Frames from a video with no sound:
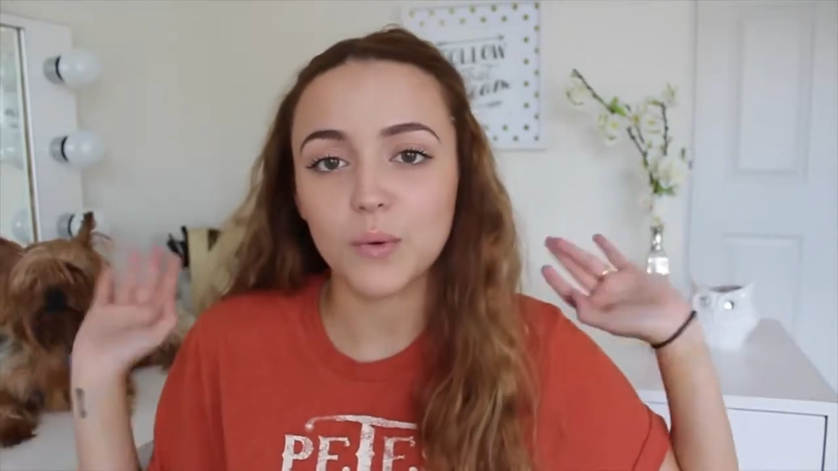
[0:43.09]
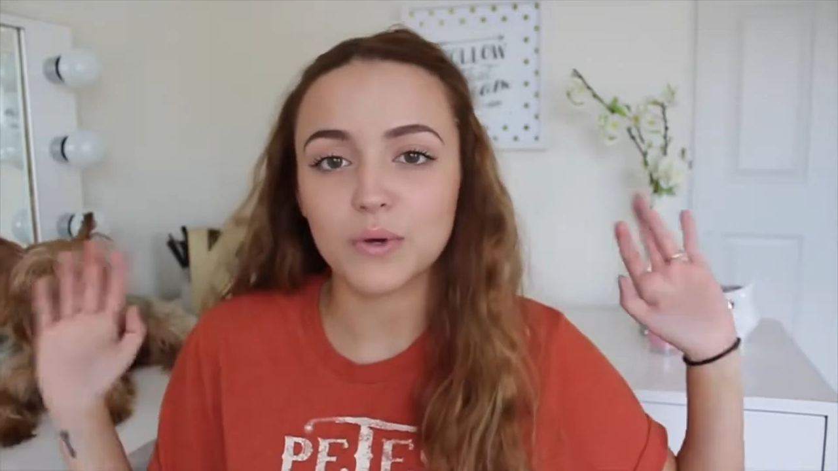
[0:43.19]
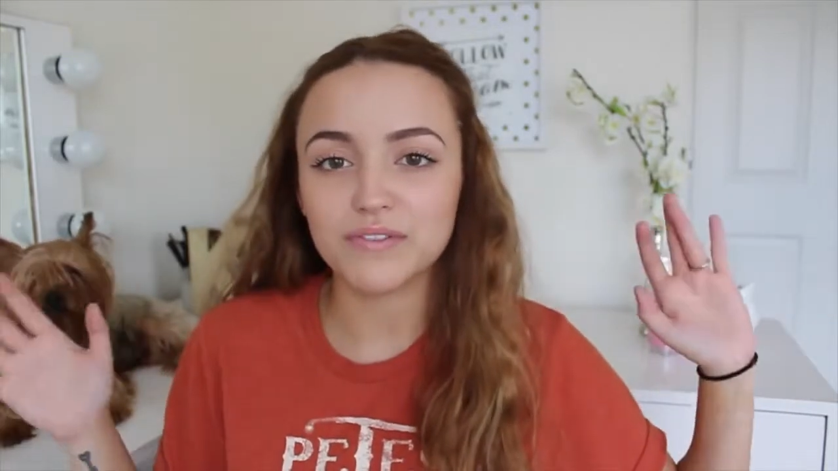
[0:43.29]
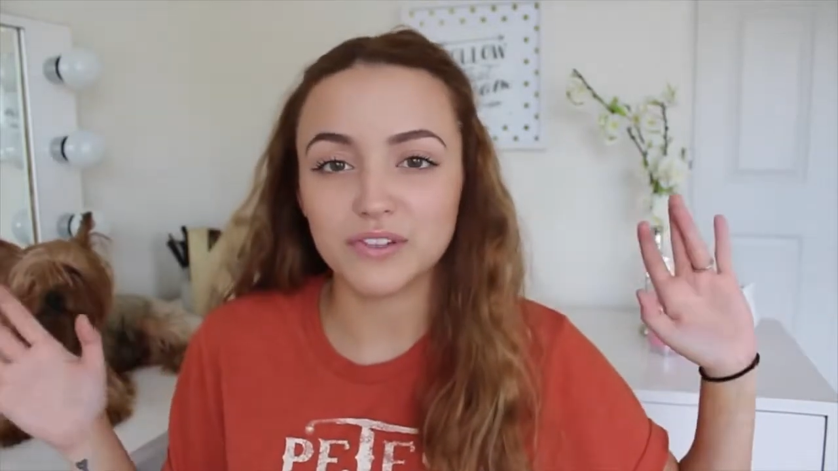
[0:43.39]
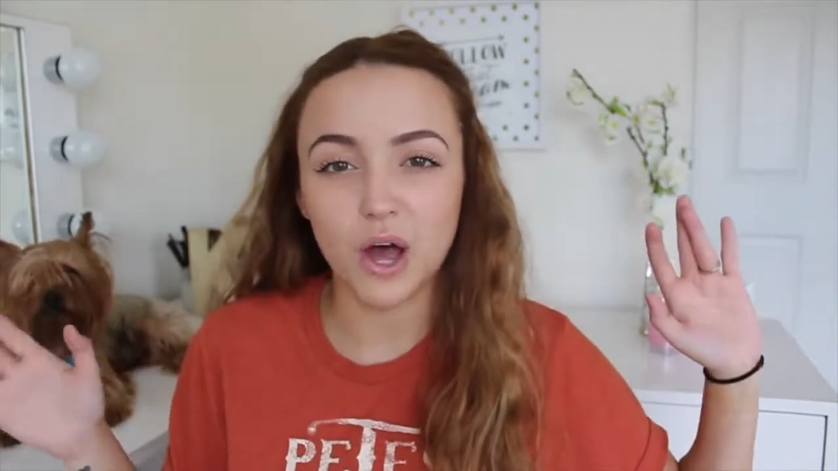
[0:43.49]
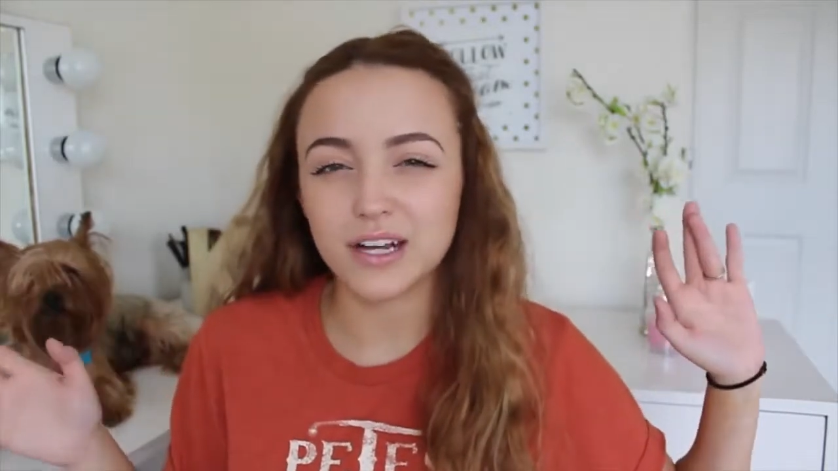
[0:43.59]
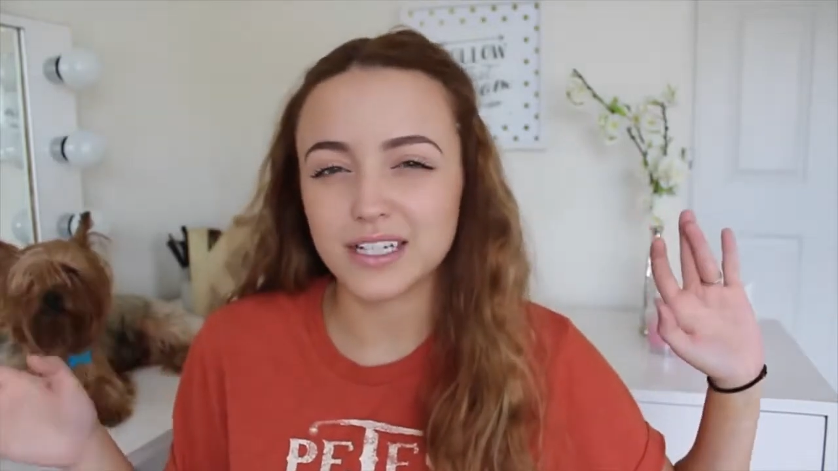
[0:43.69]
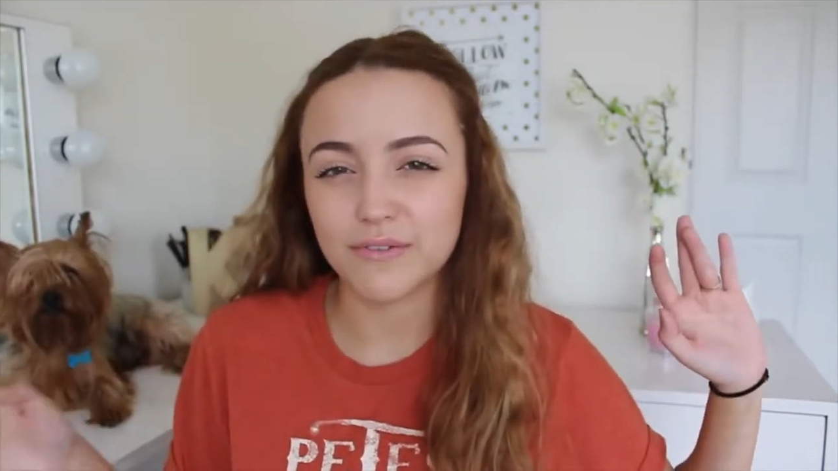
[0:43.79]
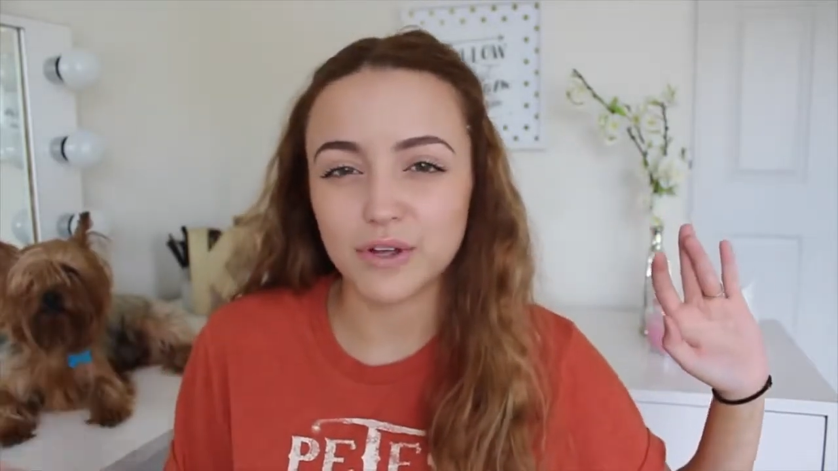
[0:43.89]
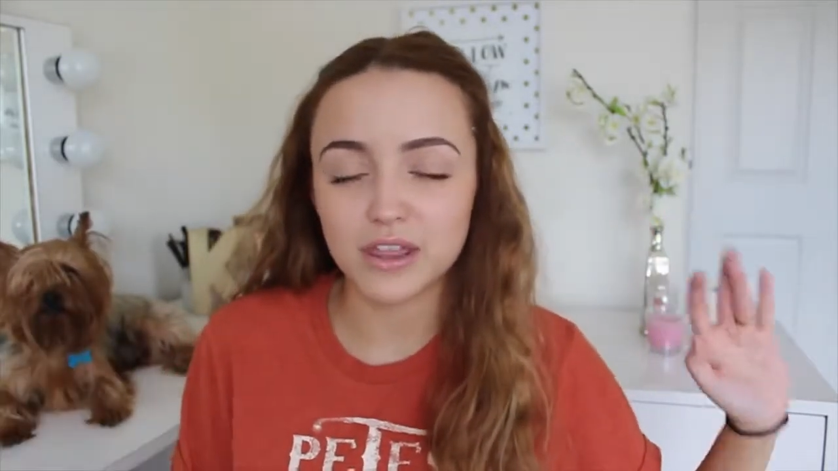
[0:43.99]
we vlogged
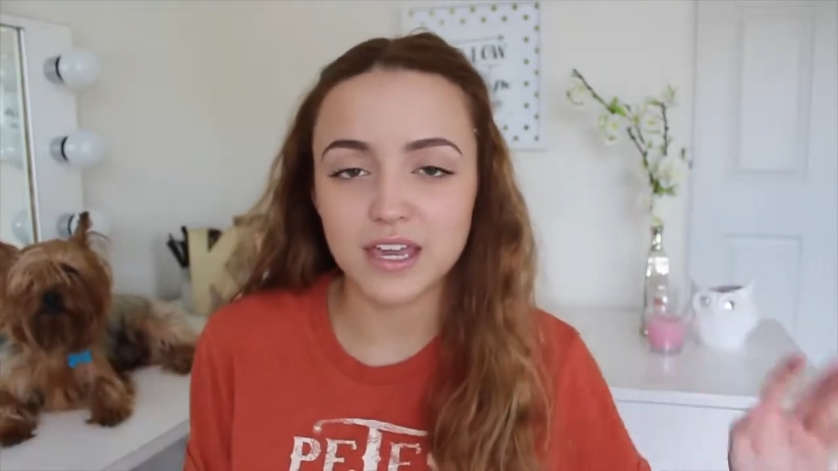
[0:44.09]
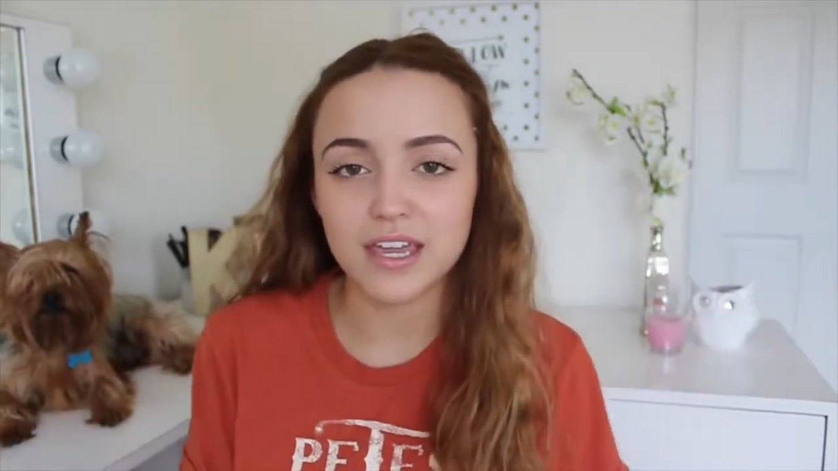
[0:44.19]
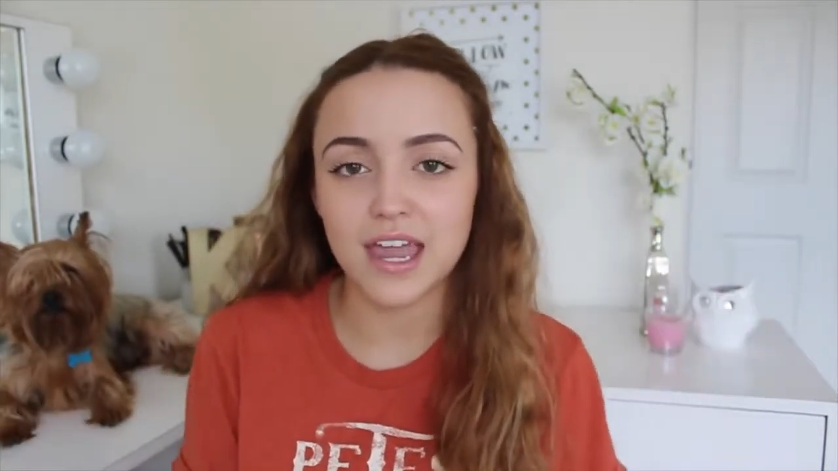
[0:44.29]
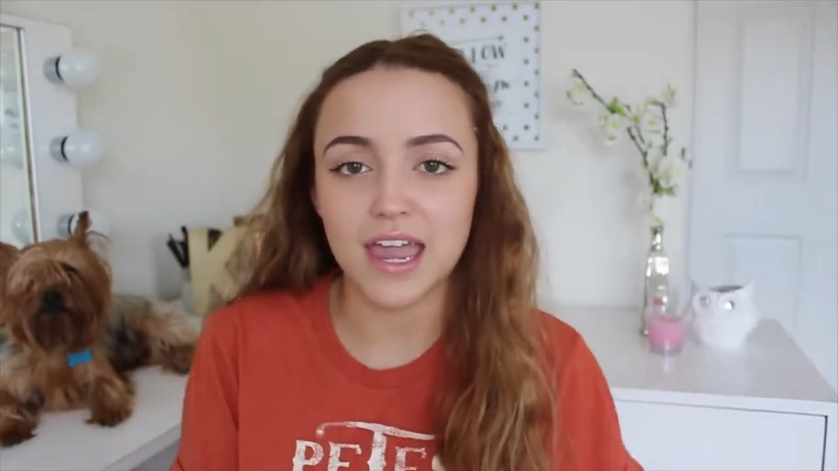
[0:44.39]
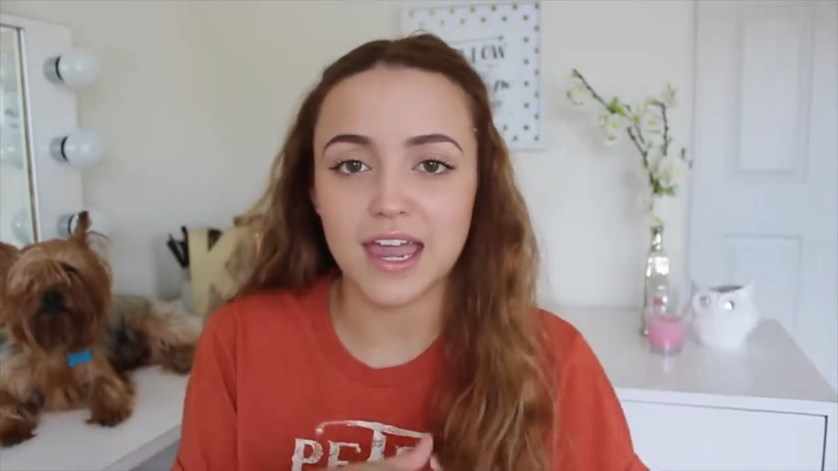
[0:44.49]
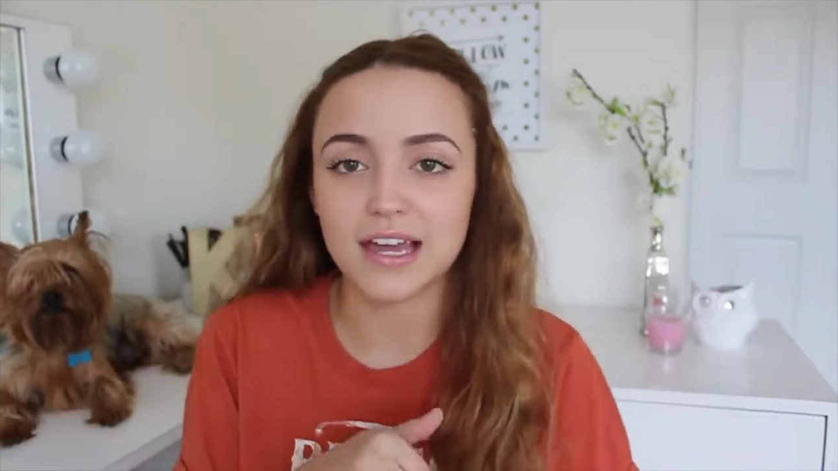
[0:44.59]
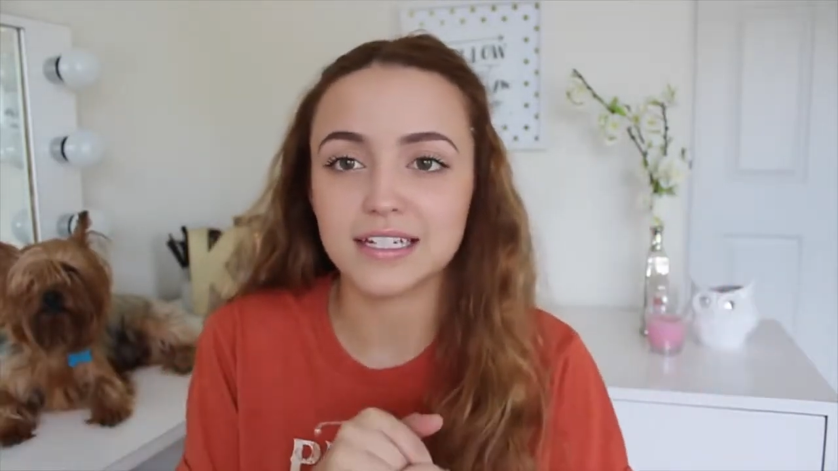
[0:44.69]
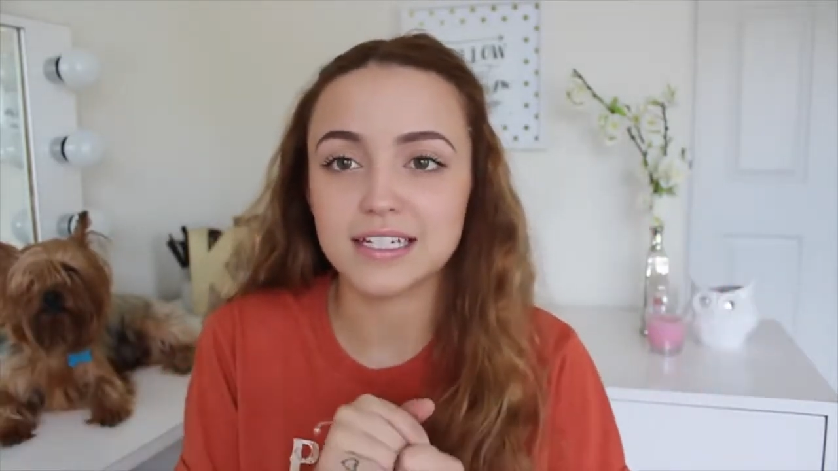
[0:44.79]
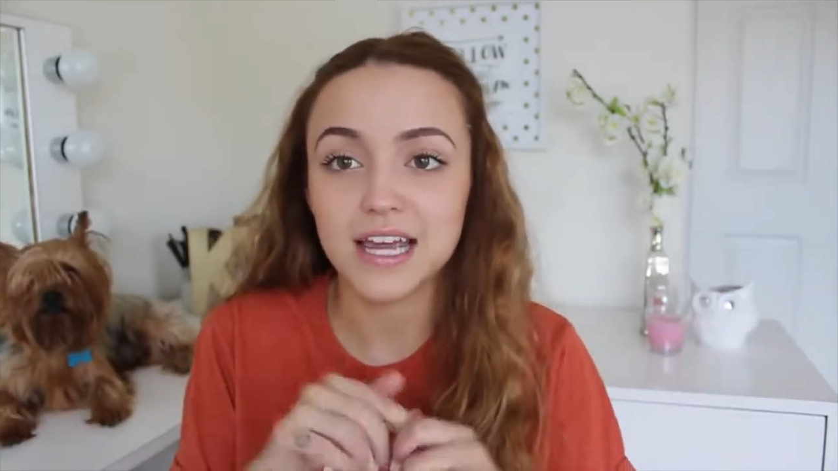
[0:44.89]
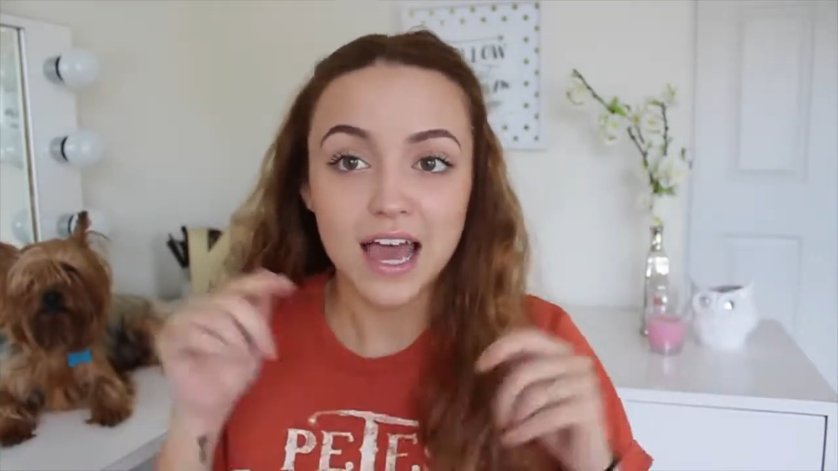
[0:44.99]
everything
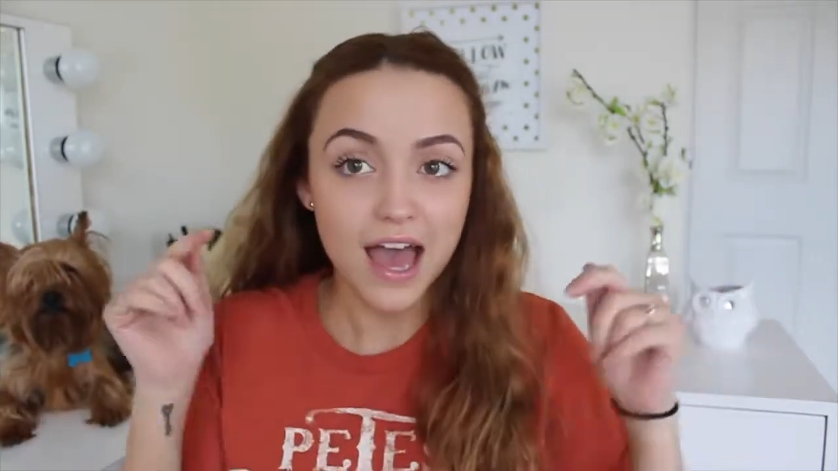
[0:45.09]
and